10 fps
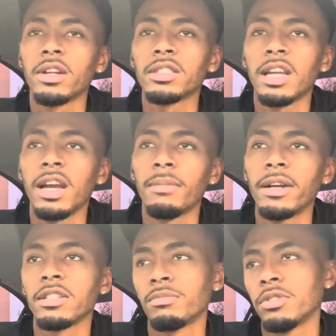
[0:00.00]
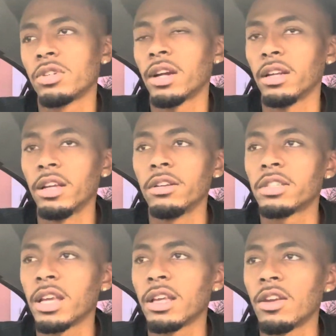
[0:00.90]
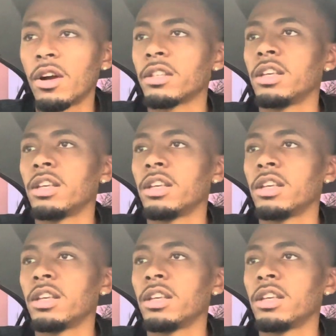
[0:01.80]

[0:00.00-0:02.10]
of the time, I just be trying to entertain y'all,